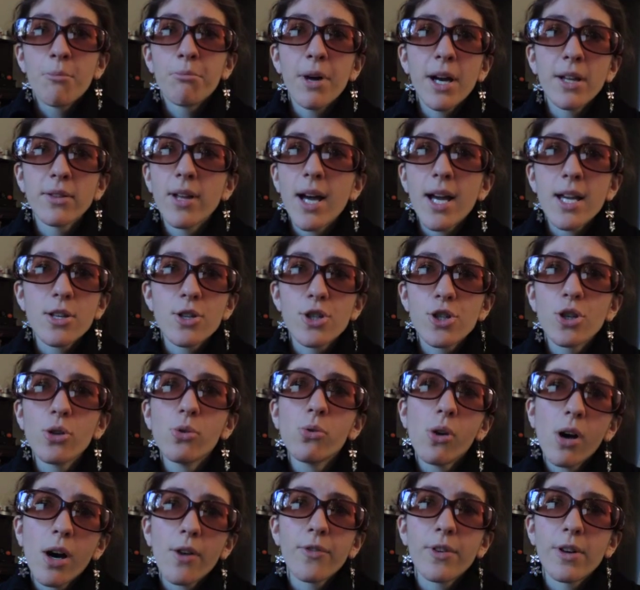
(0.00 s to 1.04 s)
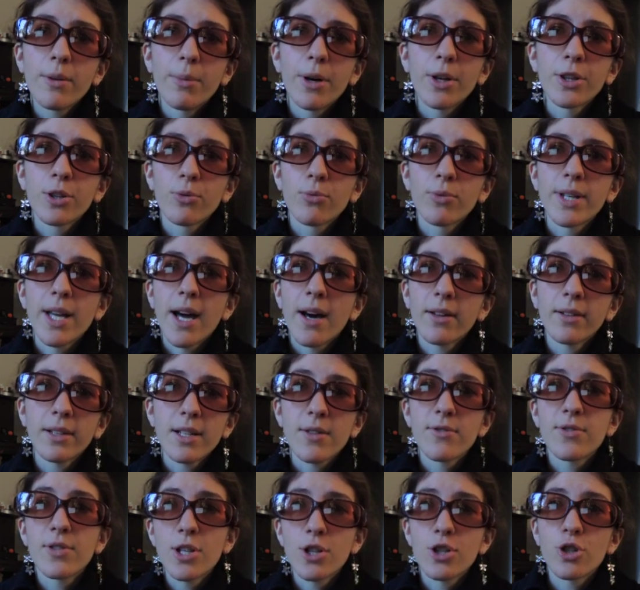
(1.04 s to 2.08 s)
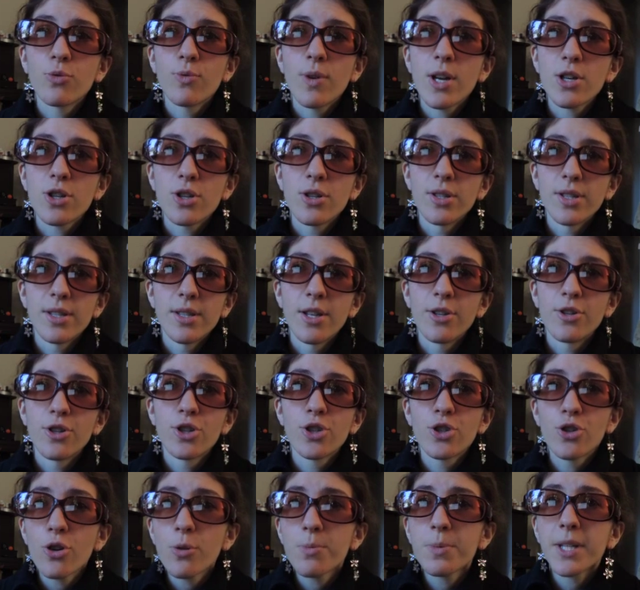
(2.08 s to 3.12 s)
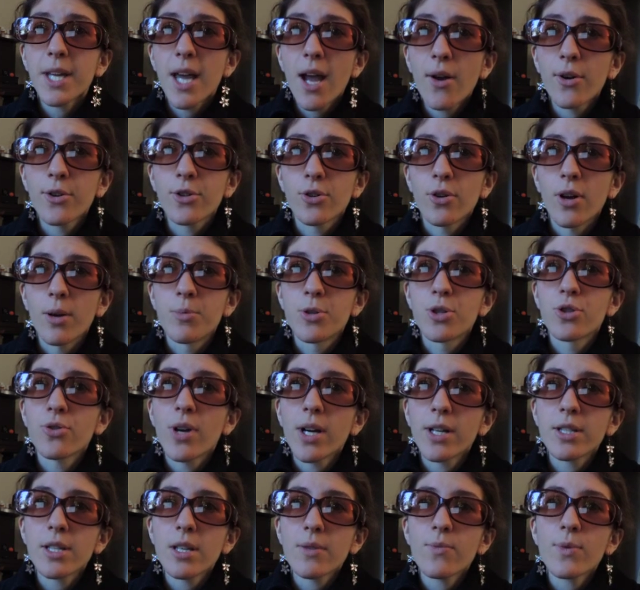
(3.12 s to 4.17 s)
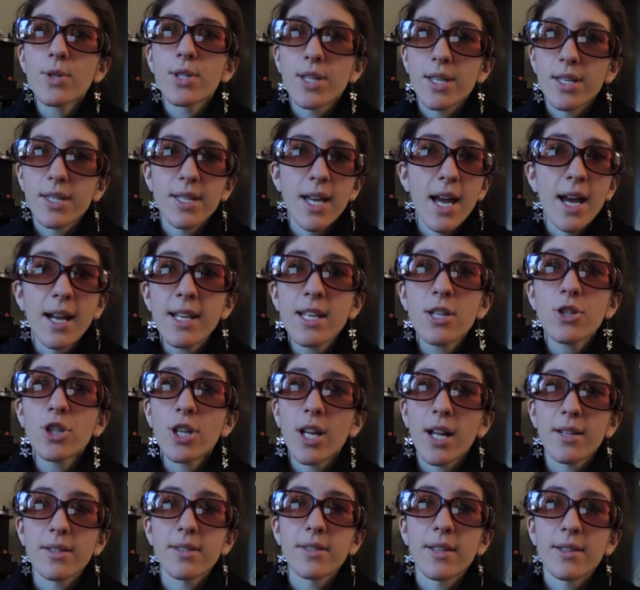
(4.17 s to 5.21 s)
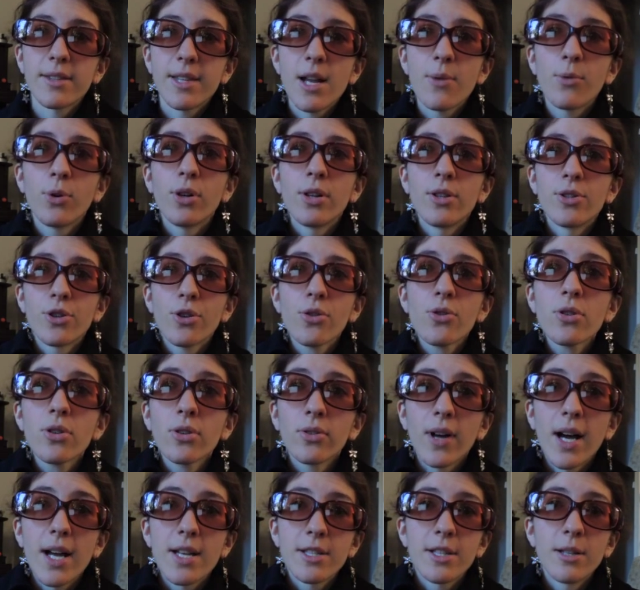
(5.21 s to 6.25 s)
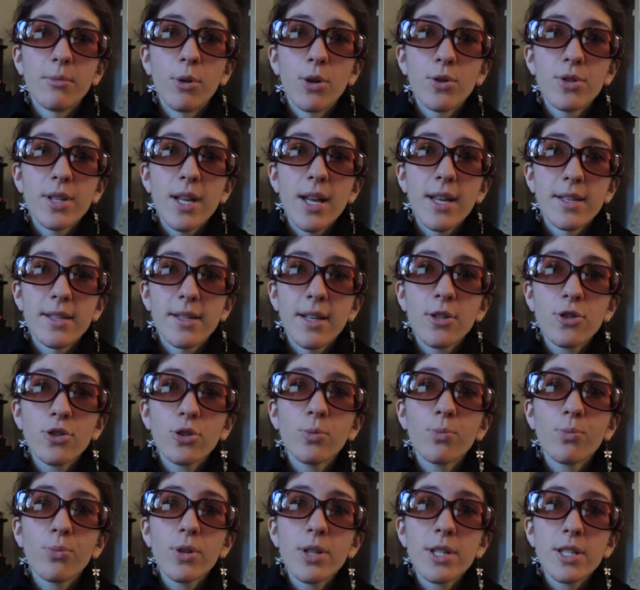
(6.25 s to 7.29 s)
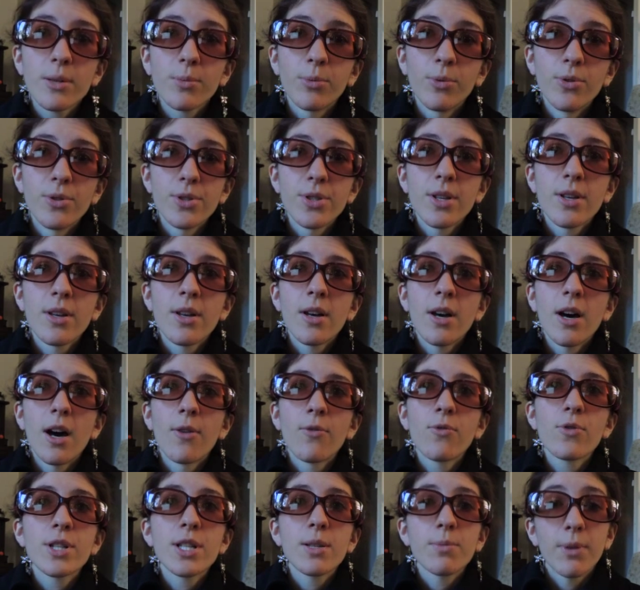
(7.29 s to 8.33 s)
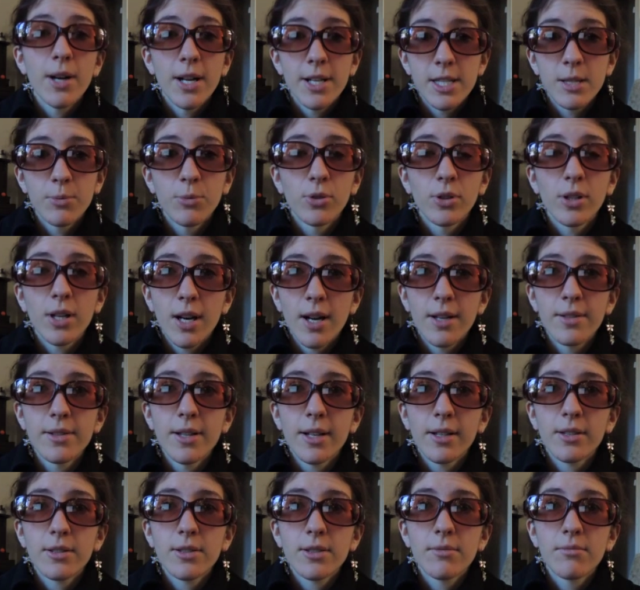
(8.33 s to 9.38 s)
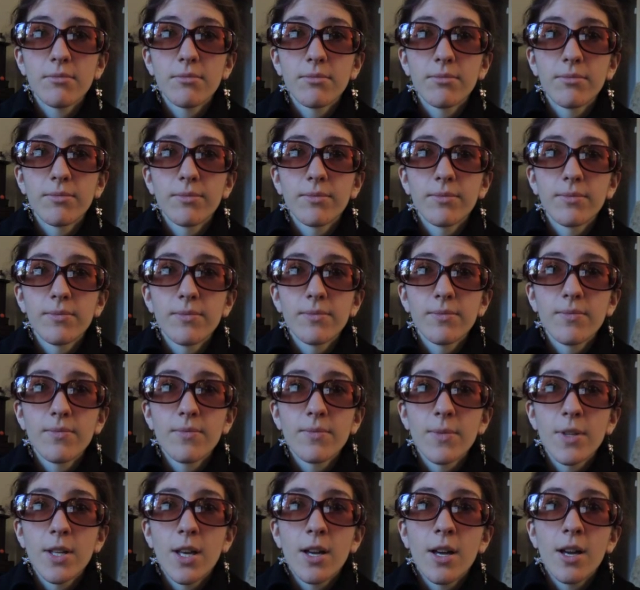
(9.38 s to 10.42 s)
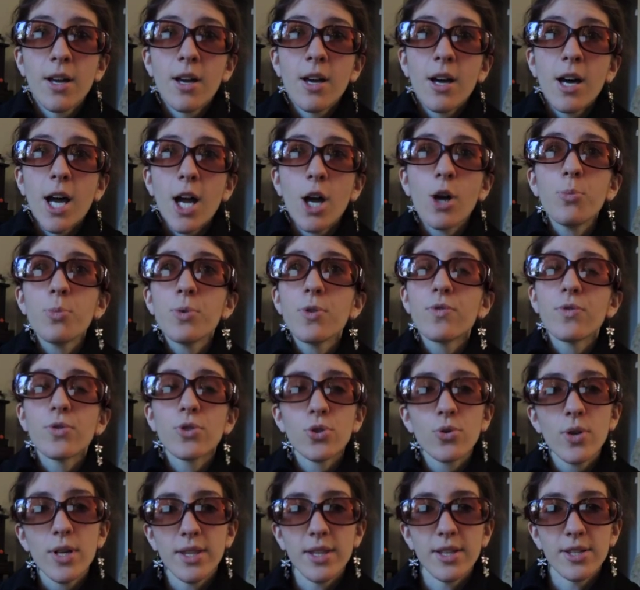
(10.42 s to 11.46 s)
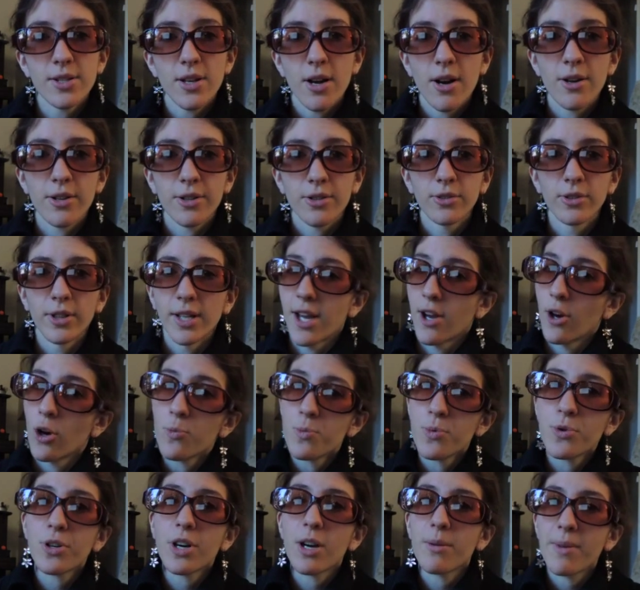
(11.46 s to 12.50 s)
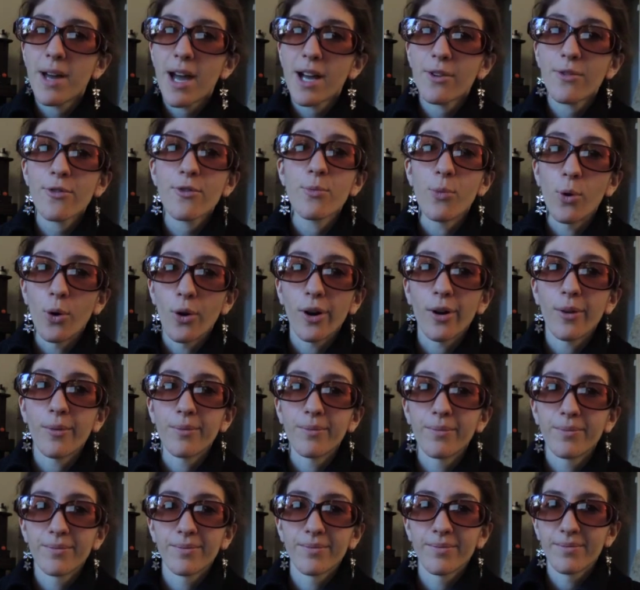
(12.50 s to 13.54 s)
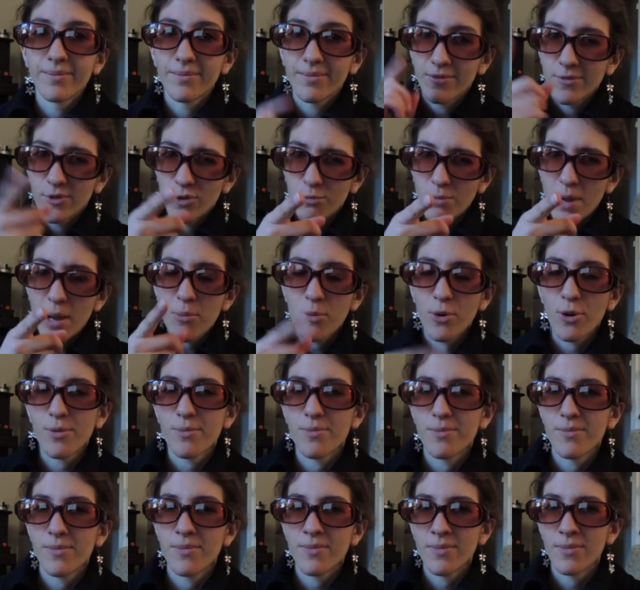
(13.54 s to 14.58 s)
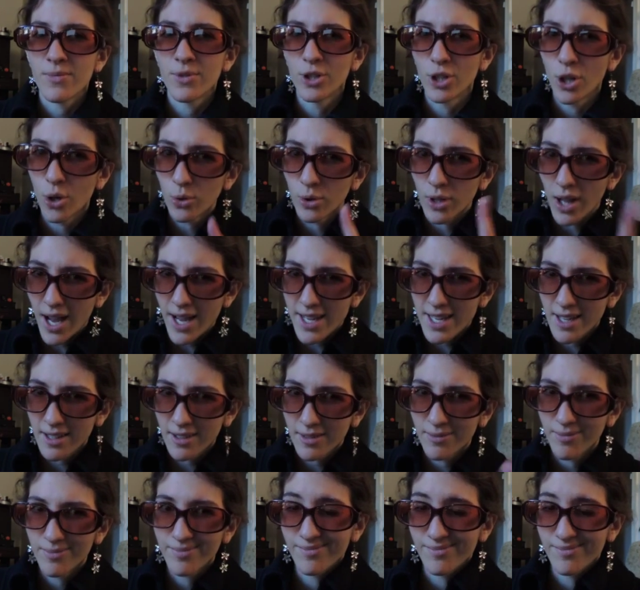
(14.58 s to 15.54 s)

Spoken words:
By lying so often about the reality of situations, the disturbed character obstructs and resists any chance that they will internalize the most essential principles of responsible conduct. I hope you've enjoyed this article, and I hope you come back for more. Remember, no lying.